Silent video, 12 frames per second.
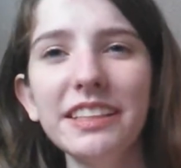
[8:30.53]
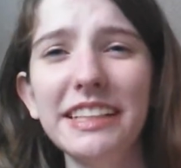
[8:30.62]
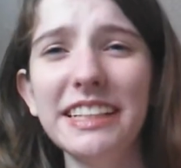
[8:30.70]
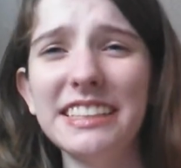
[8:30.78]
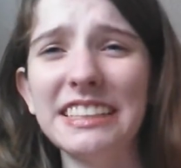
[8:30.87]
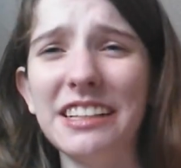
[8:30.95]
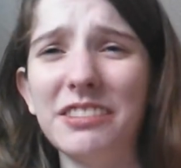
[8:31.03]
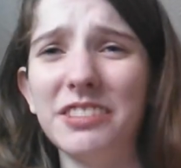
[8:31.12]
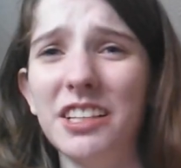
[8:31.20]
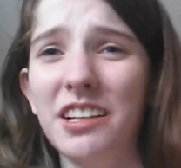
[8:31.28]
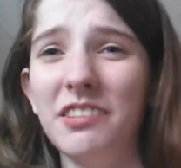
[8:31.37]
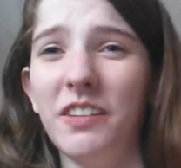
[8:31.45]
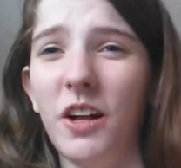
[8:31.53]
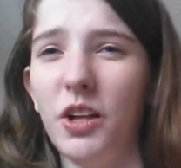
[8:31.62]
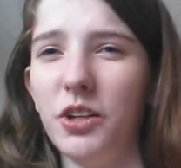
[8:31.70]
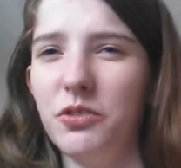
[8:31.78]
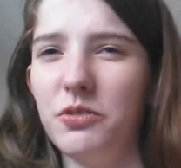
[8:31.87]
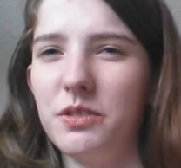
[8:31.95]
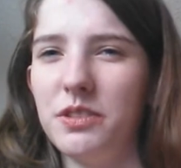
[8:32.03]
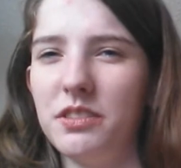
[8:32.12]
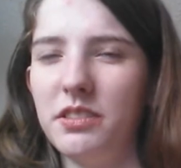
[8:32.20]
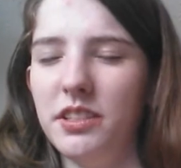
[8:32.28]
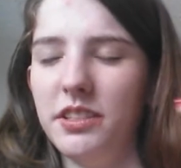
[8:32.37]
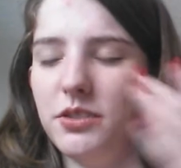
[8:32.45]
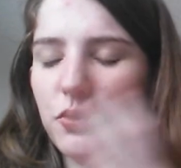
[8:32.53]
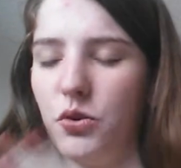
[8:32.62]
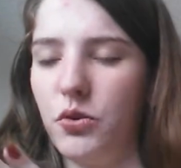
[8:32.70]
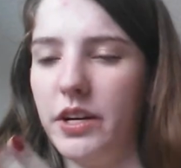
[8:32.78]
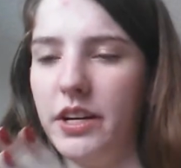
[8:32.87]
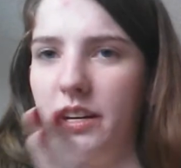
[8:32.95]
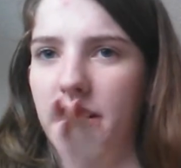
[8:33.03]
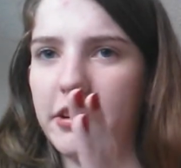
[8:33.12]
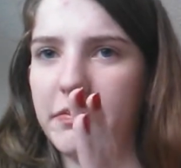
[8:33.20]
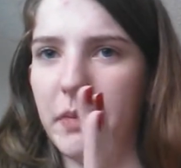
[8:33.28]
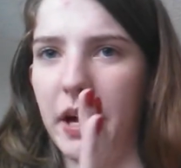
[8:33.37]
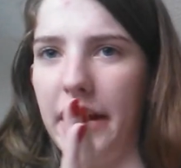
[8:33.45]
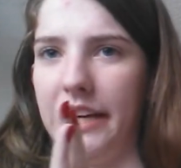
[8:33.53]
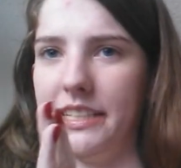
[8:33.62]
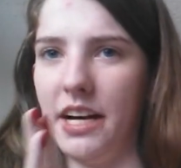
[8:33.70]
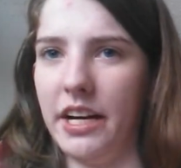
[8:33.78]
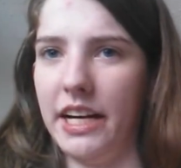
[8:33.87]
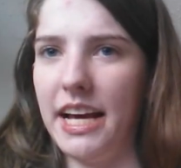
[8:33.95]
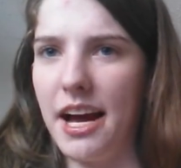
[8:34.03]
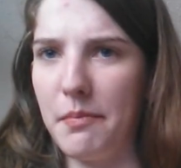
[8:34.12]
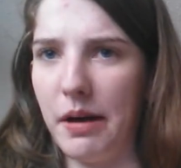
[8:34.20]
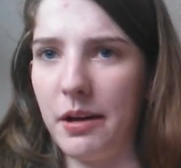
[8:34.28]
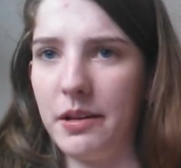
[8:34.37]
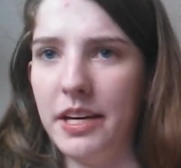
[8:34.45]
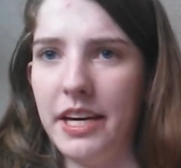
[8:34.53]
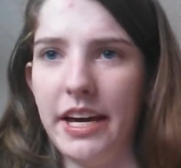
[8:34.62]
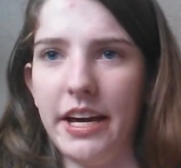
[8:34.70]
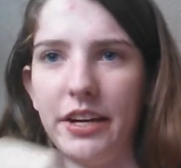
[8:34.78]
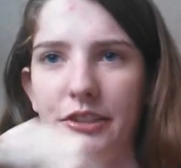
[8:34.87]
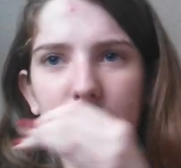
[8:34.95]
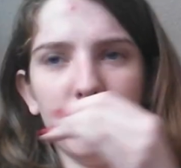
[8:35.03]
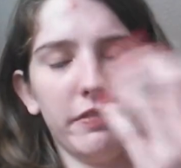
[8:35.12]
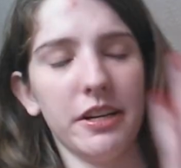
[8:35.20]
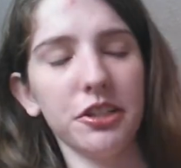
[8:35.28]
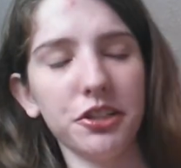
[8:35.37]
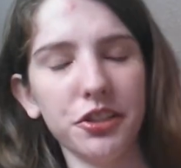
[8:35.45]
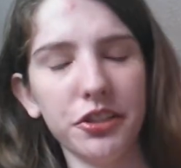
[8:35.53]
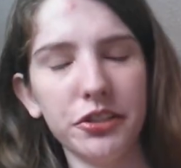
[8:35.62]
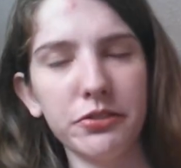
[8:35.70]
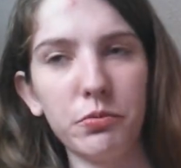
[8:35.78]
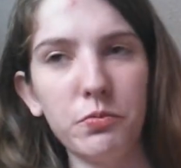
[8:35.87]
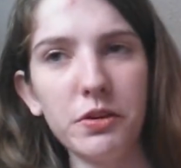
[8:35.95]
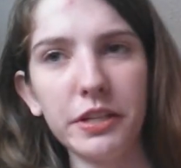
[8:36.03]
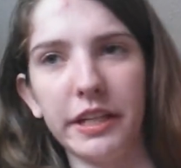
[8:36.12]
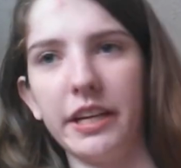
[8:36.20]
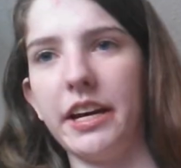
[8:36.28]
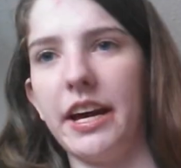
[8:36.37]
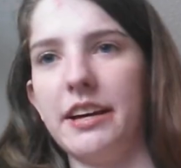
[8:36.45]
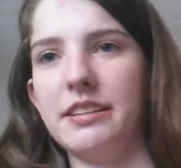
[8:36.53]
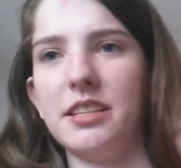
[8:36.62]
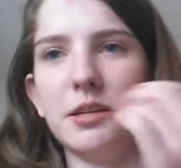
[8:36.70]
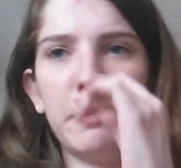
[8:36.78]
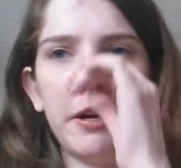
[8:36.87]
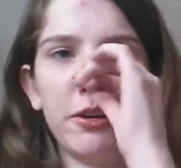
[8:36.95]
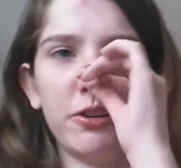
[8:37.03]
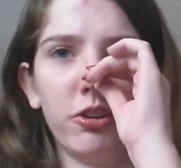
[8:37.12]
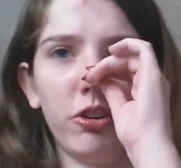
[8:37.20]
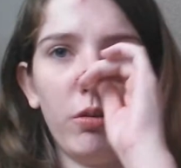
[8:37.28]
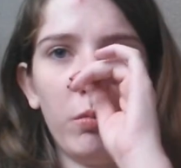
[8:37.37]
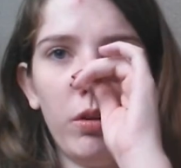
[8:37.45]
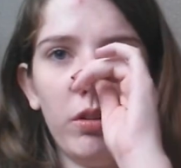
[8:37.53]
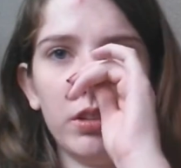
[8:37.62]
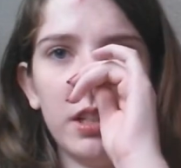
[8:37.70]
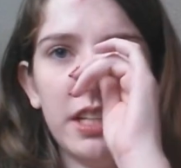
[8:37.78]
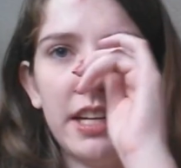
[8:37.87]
itself follows the story of Mai Taniyama and her ventures working as a paranormal